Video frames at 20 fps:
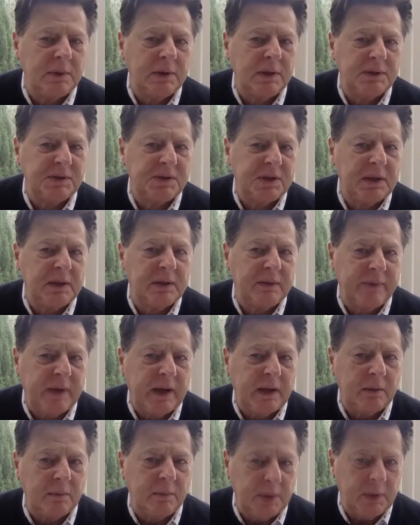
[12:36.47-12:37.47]
real estate
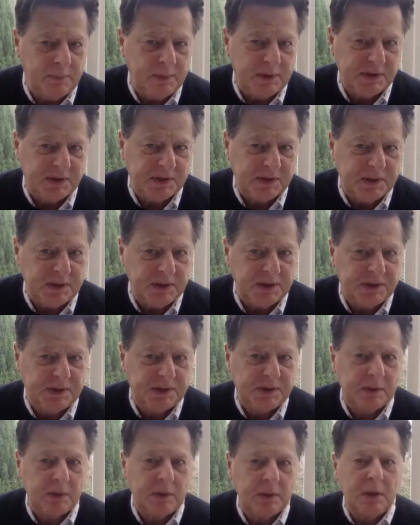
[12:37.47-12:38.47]
development
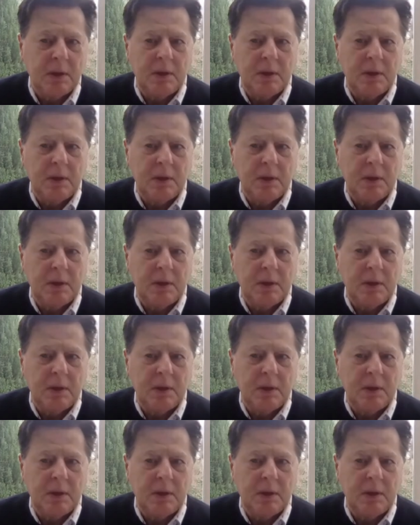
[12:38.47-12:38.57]
business.